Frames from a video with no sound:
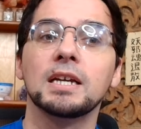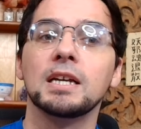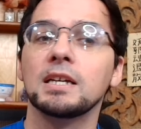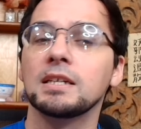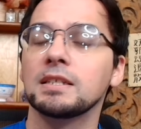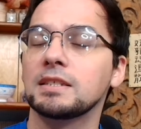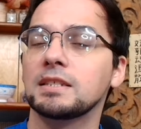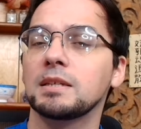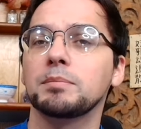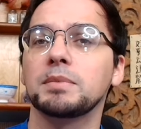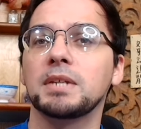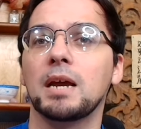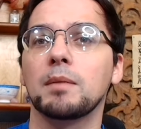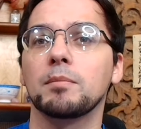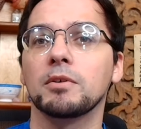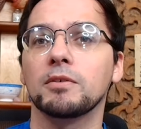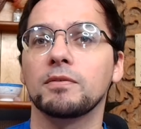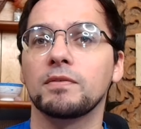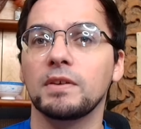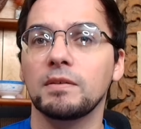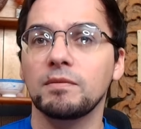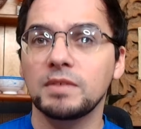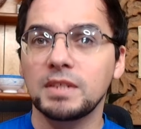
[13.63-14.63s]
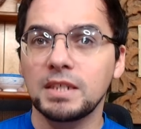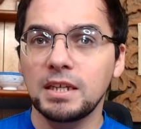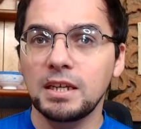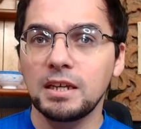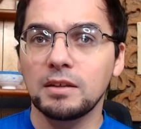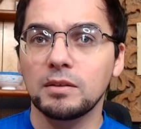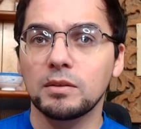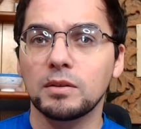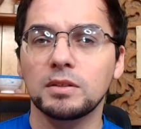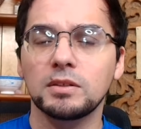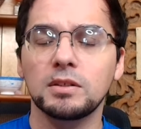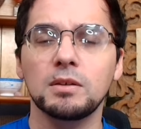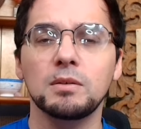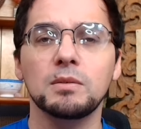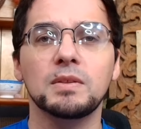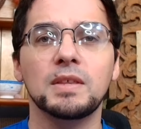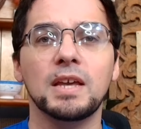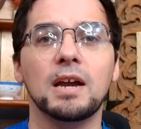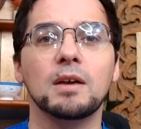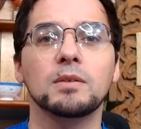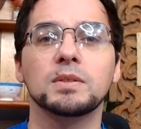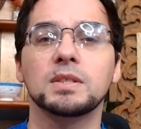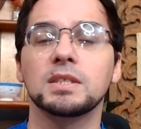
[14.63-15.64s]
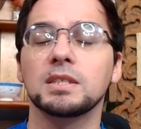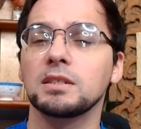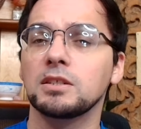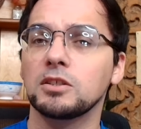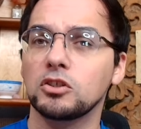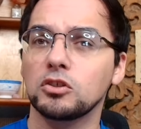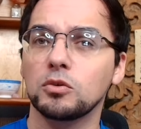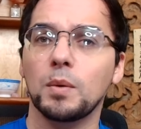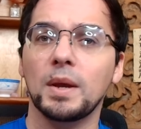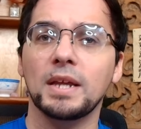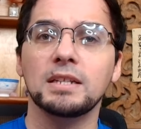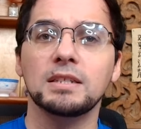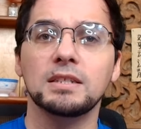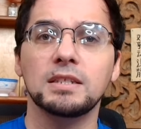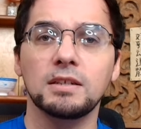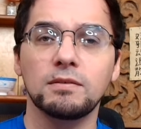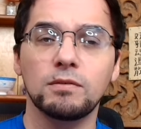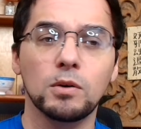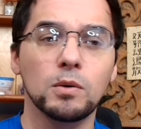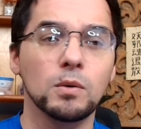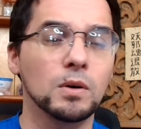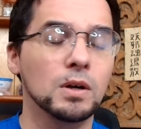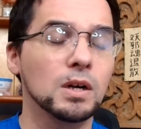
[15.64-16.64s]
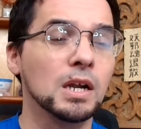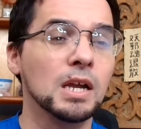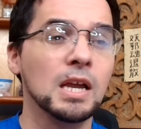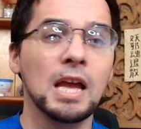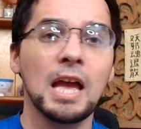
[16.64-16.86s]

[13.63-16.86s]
September fifteenth, two thousand twenty-four.